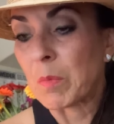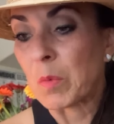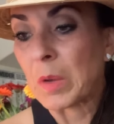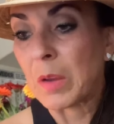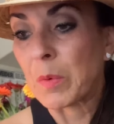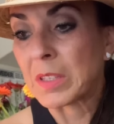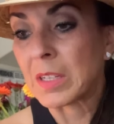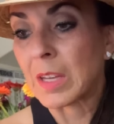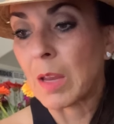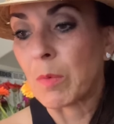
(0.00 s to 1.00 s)
he wasn't
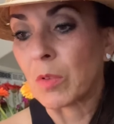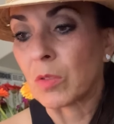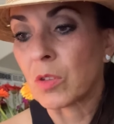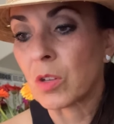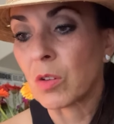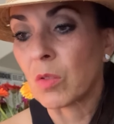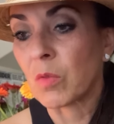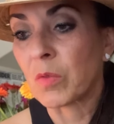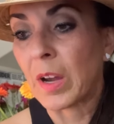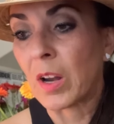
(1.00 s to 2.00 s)
able to
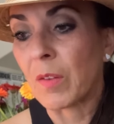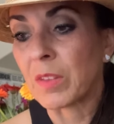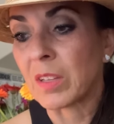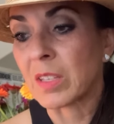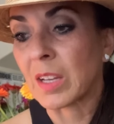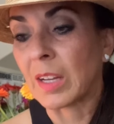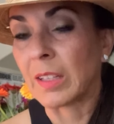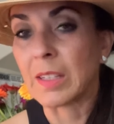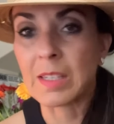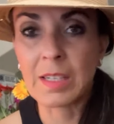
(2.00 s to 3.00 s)
fight off the
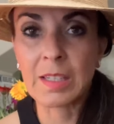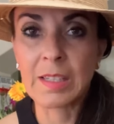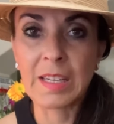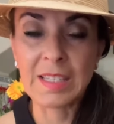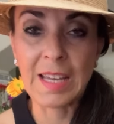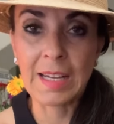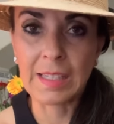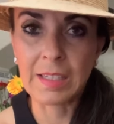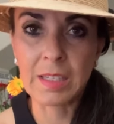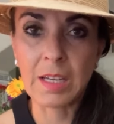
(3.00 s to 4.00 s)
assailant,